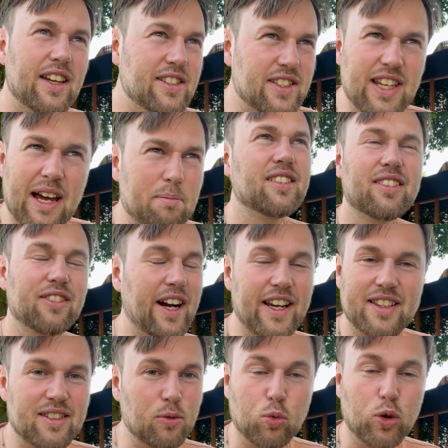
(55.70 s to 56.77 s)
depth, right?
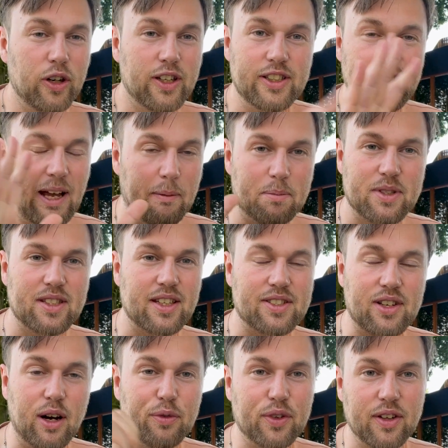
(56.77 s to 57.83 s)
The word depth is
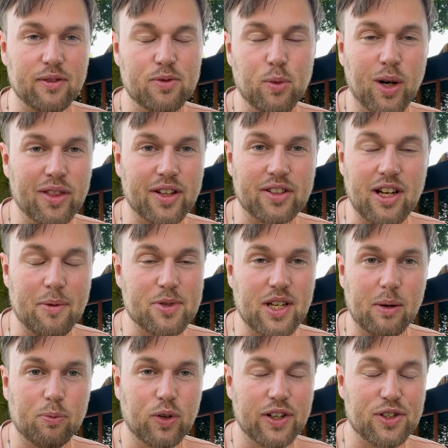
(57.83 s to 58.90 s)
often one that comes
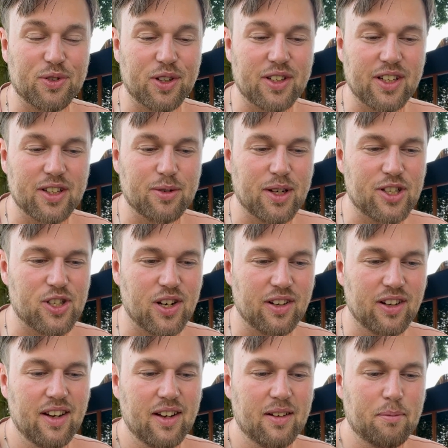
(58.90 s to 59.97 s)
up for introverted intuition.
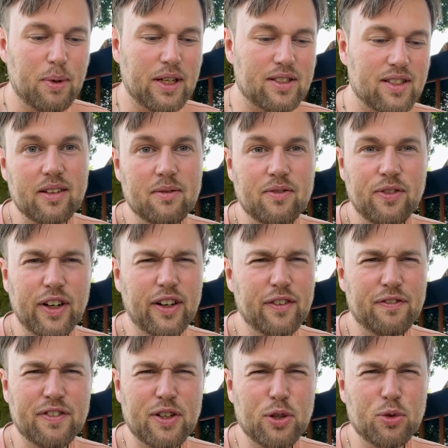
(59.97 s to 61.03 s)
But very
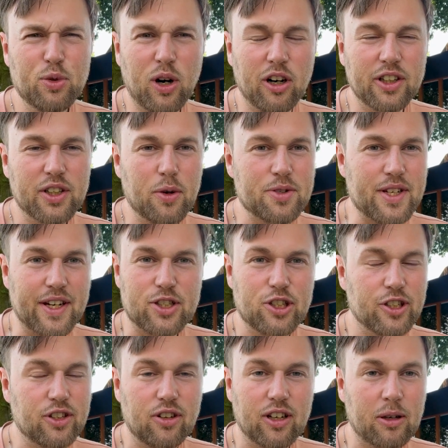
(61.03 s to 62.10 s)
few articles
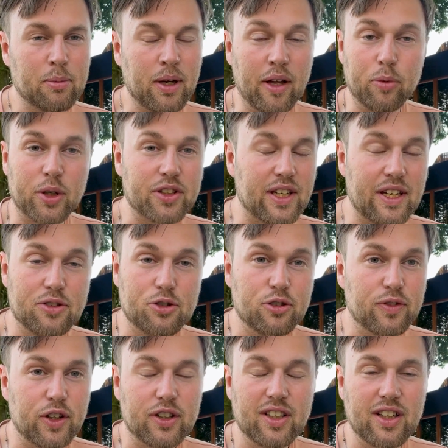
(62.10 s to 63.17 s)
actually talk about what
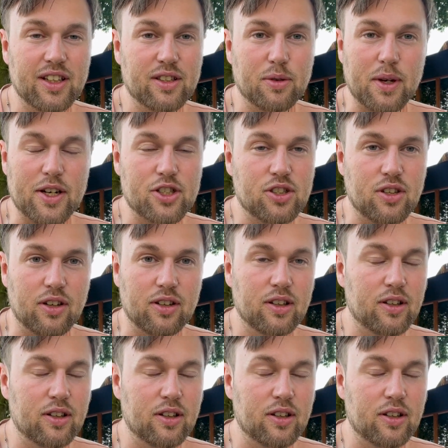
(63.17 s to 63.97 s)
introverted intuition